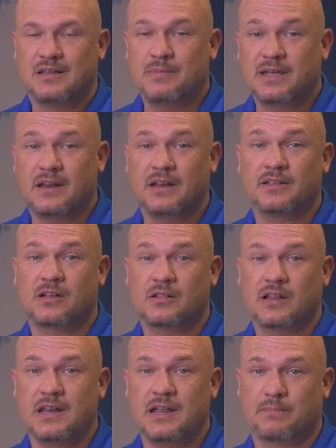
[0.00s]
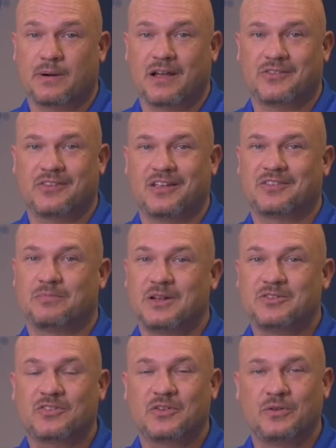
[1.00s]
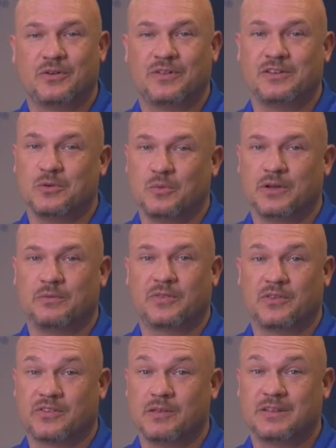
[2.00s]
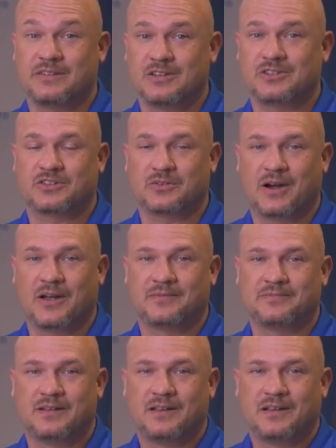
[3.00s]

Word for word: and beginning the cleaning process much sooner than you would with a cementitious grout.